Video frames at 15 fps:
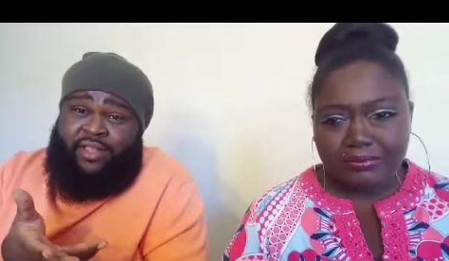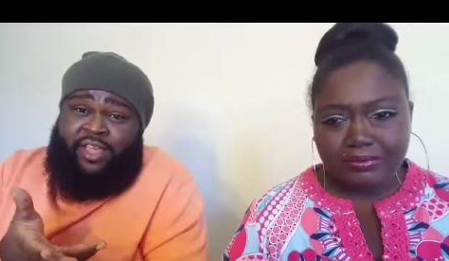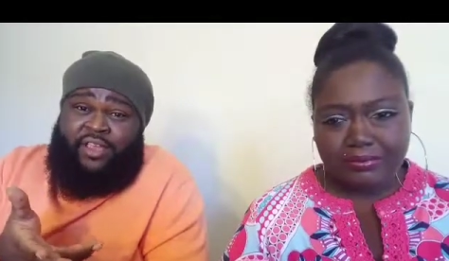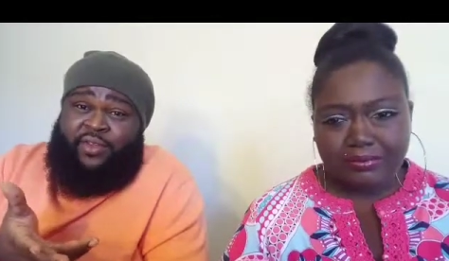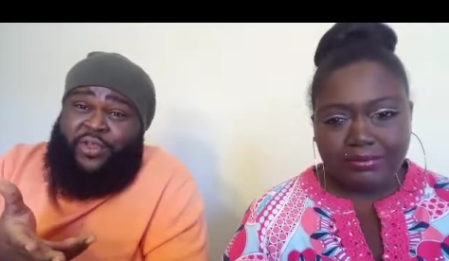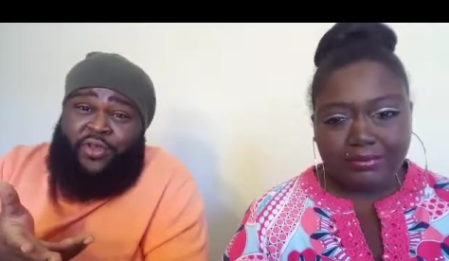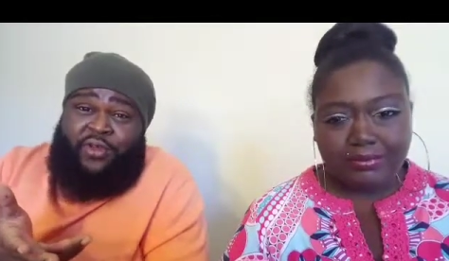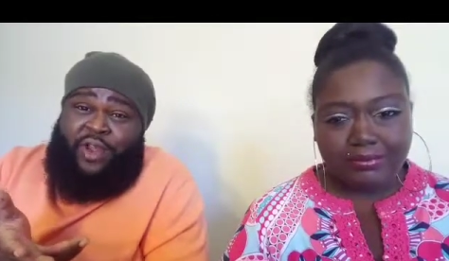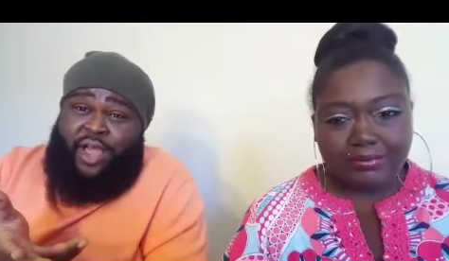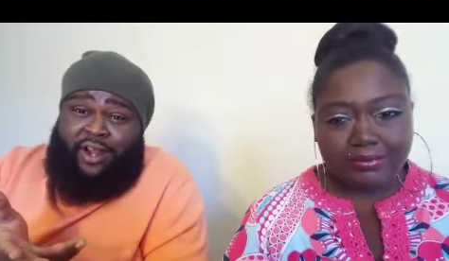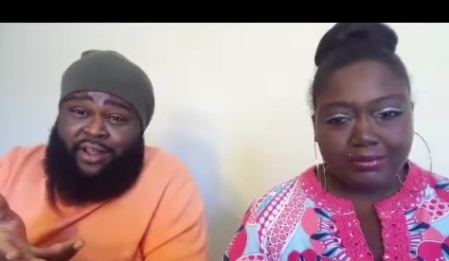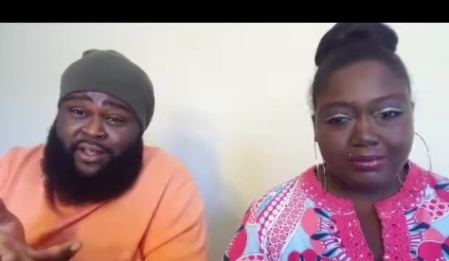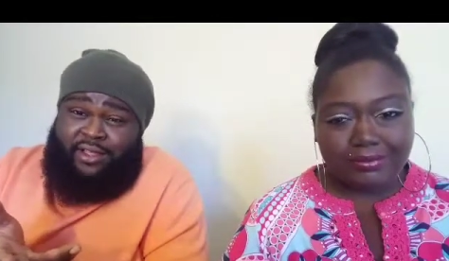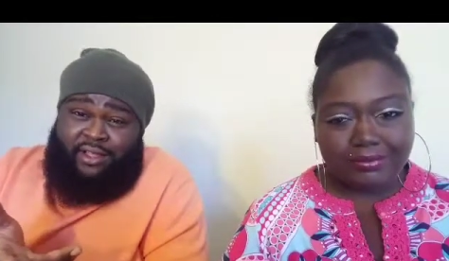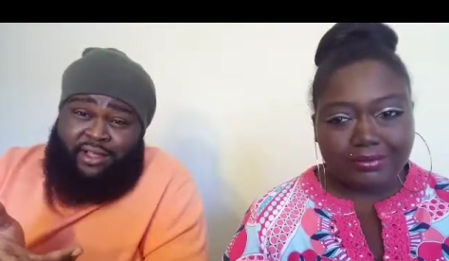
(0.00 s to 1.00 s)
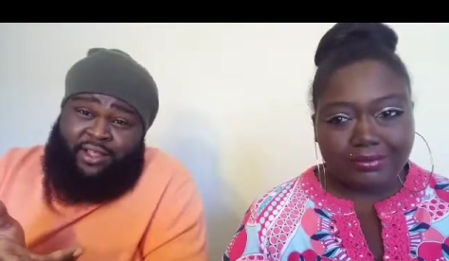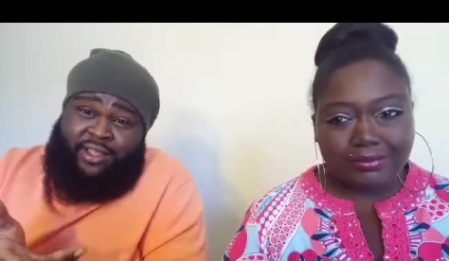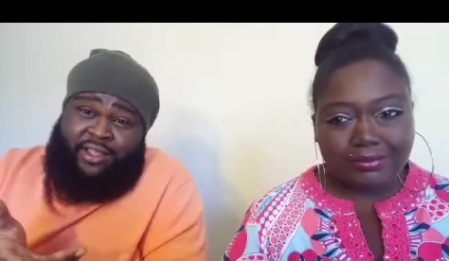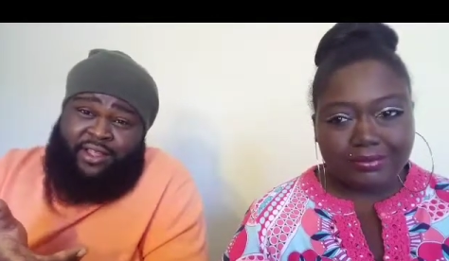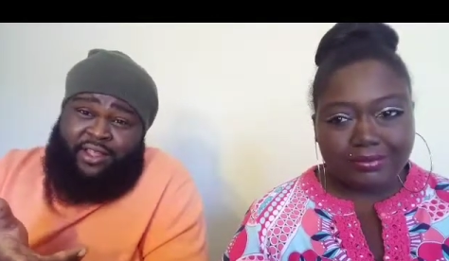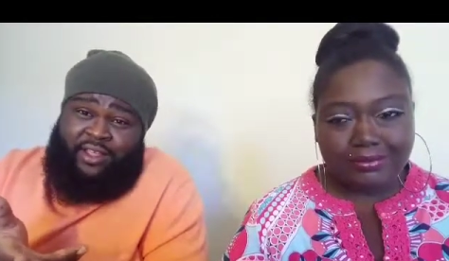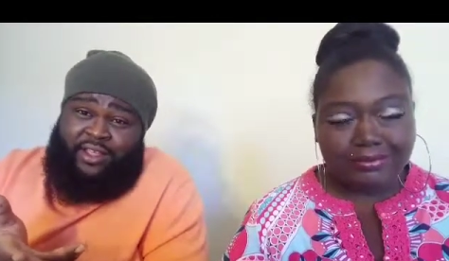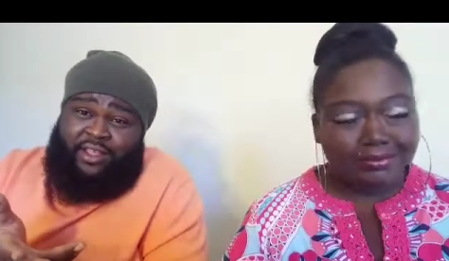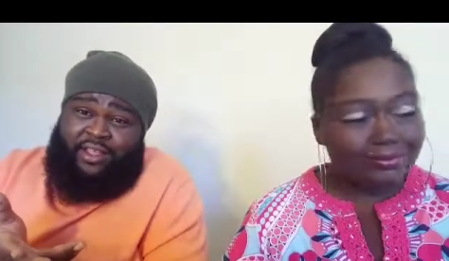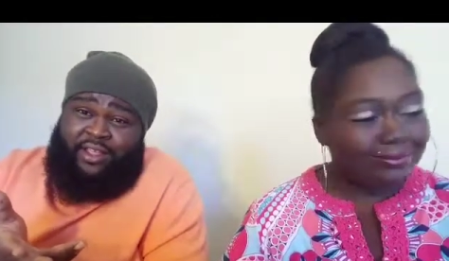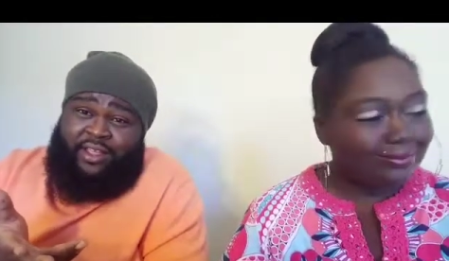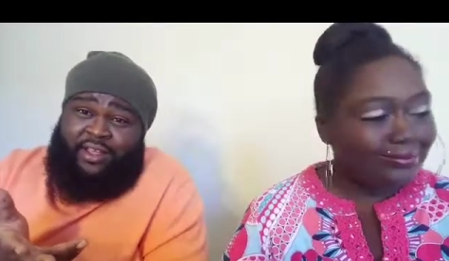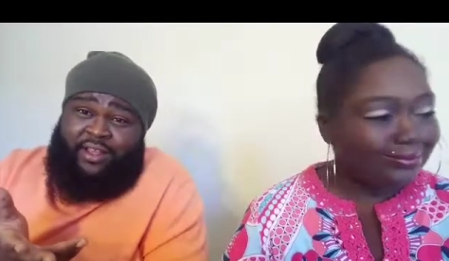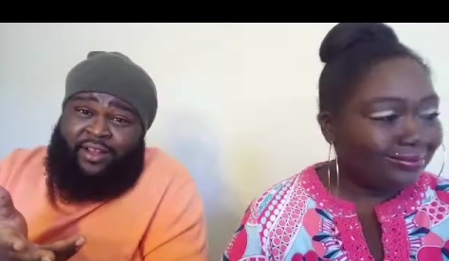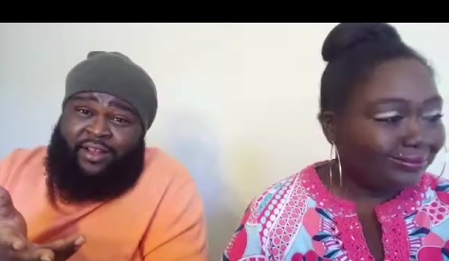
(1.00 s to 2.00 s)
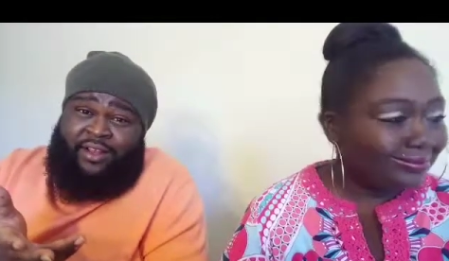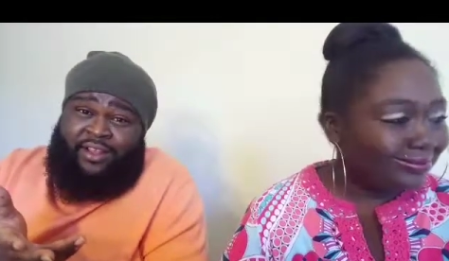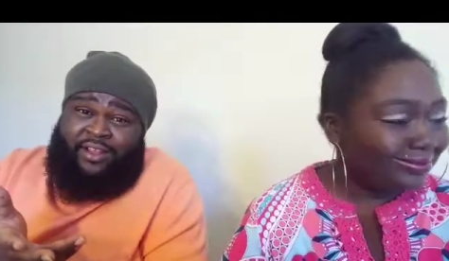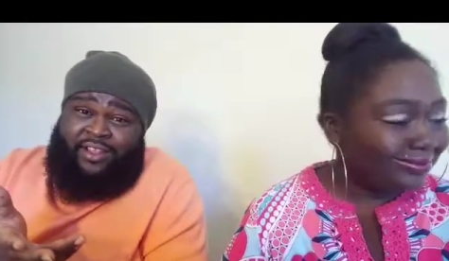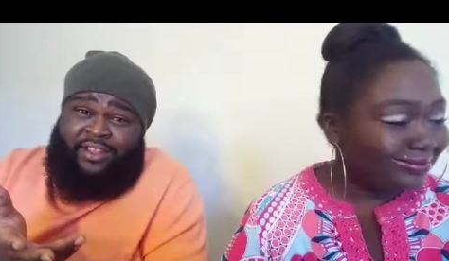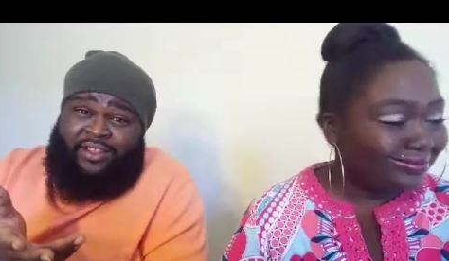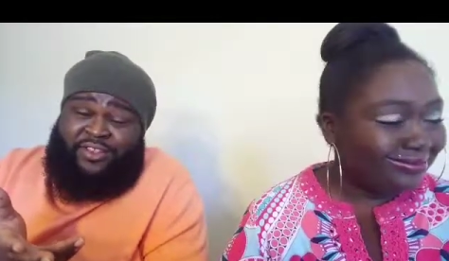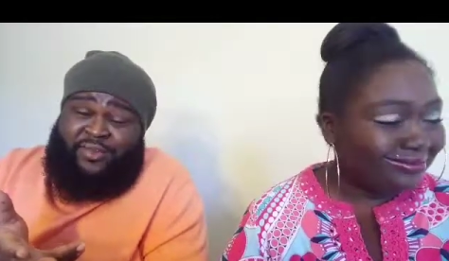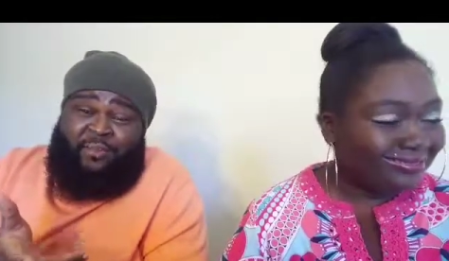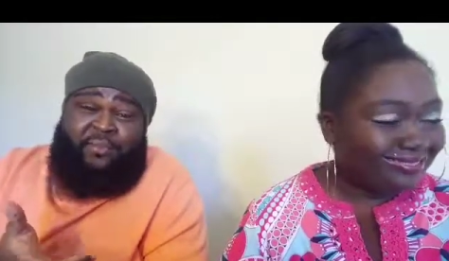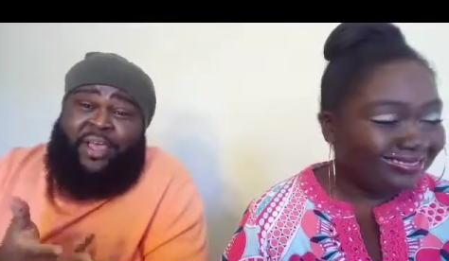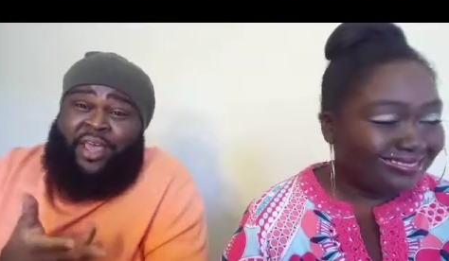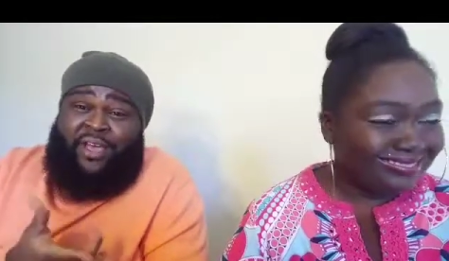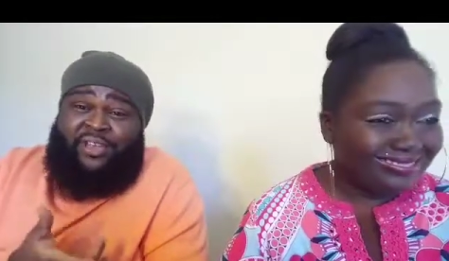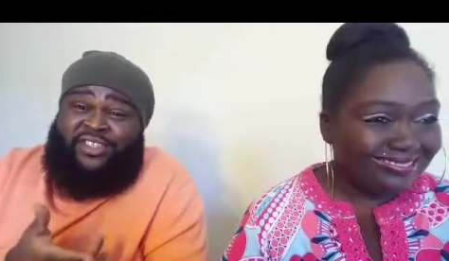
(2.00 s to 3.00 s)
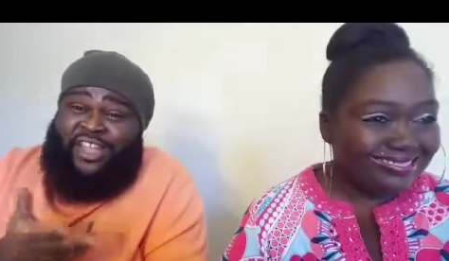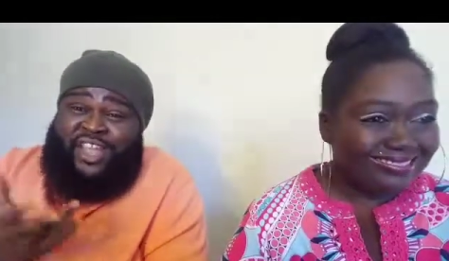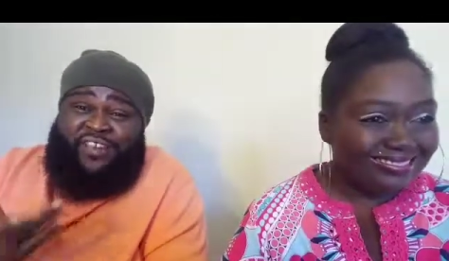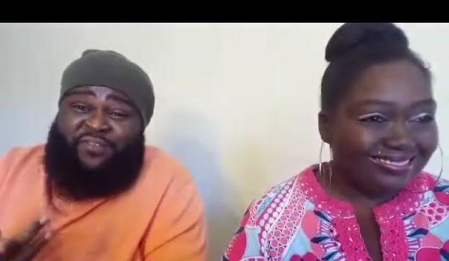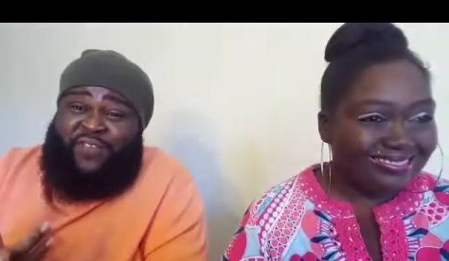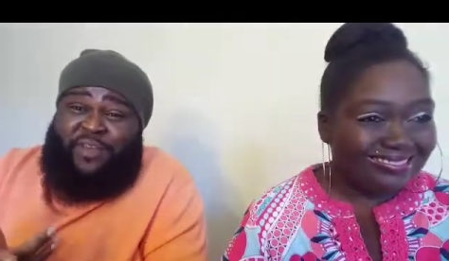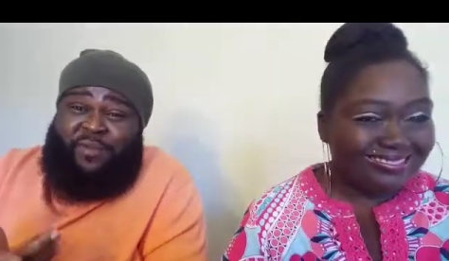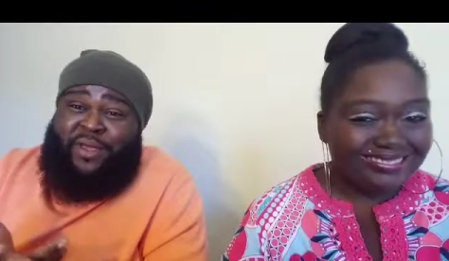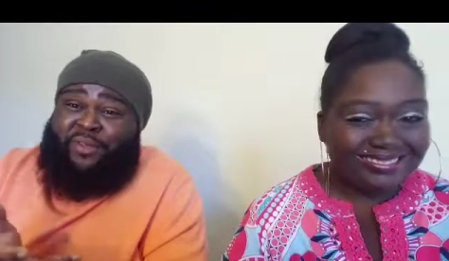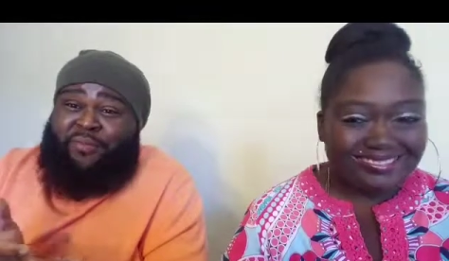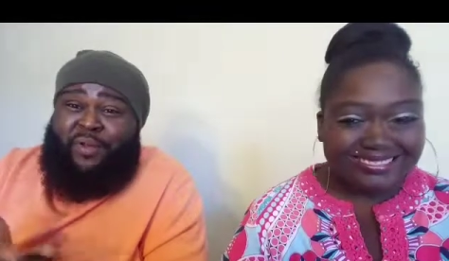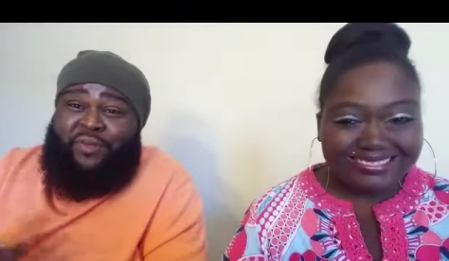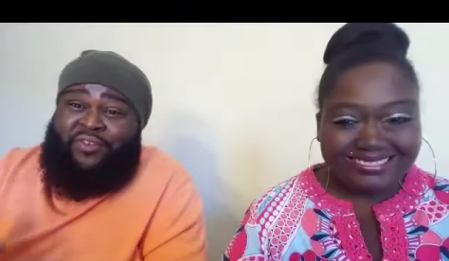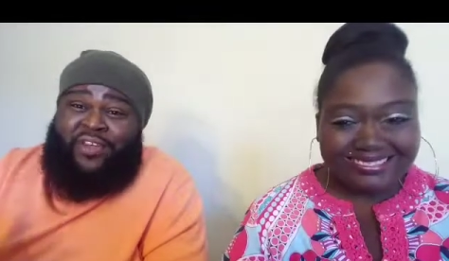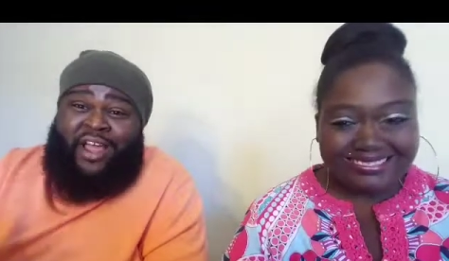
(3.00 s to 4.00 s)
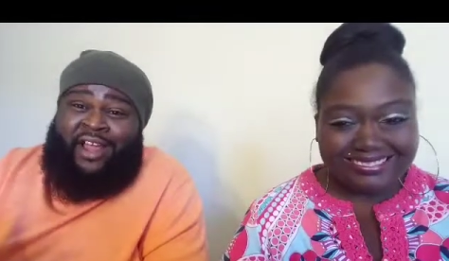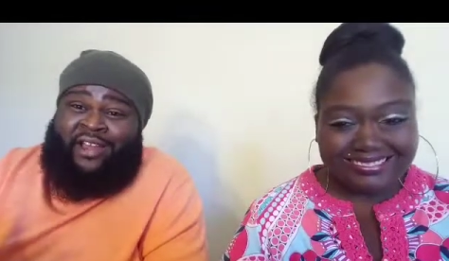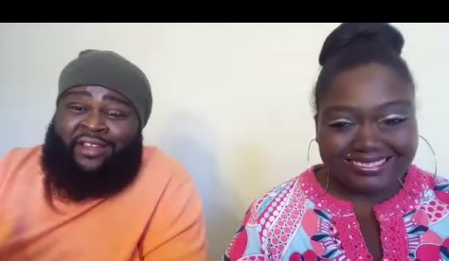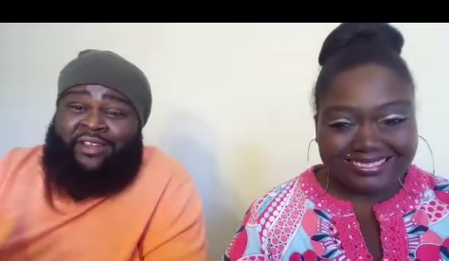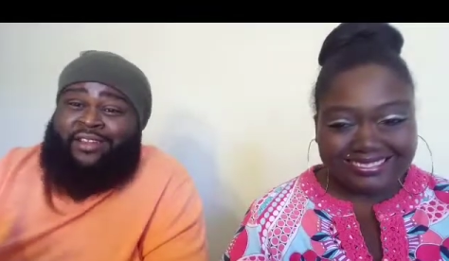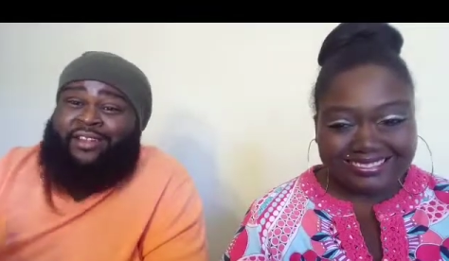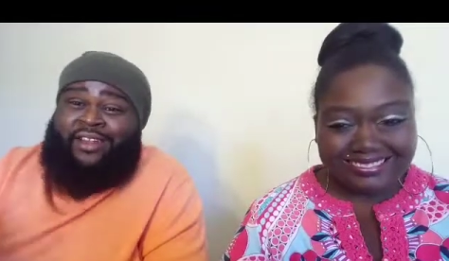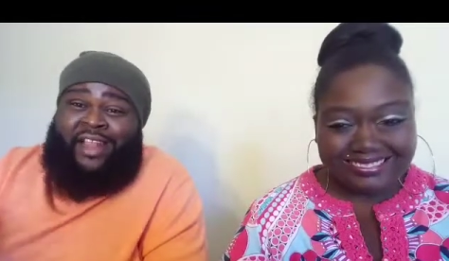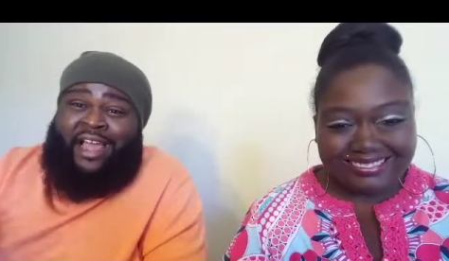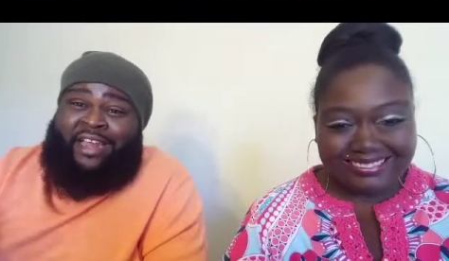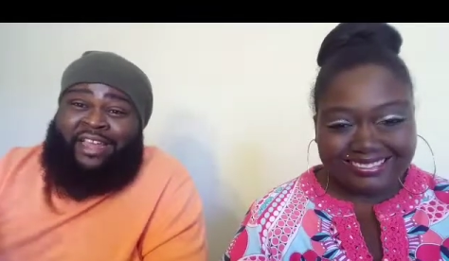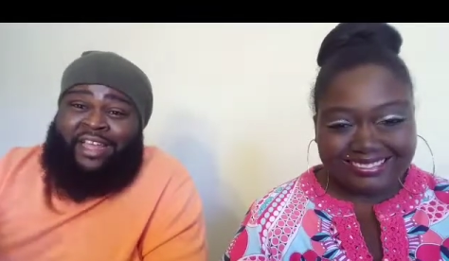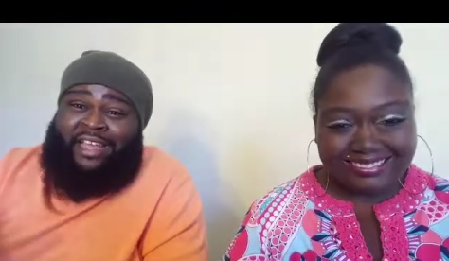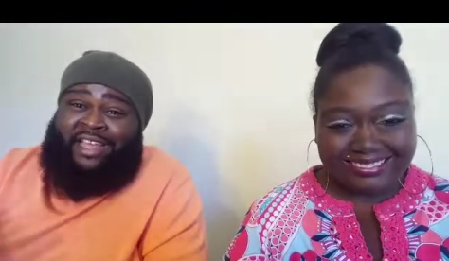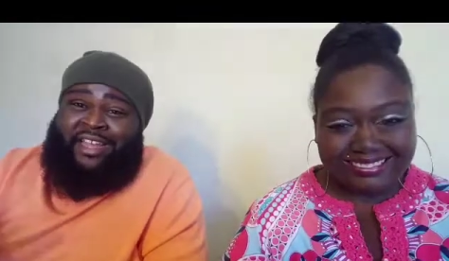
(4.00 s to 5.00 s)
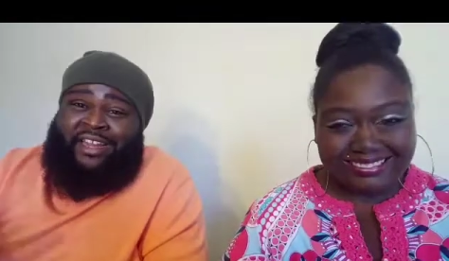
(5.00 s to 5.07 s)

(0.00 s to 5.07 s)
Speaker 1: if you don't know how to cook, males and females both like to like to eat.